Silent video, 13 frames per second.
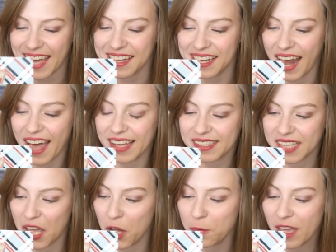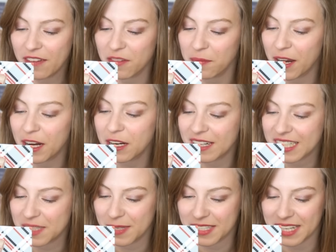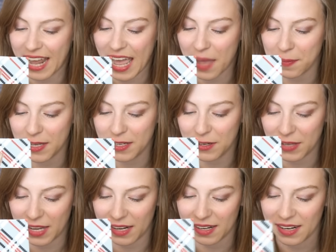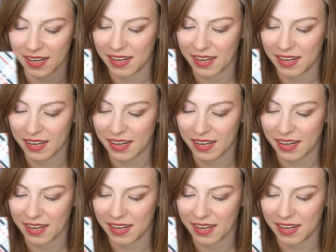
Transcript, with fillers: Kayla and Alex, I hope you have a Merry Christmas and a Happy New Year.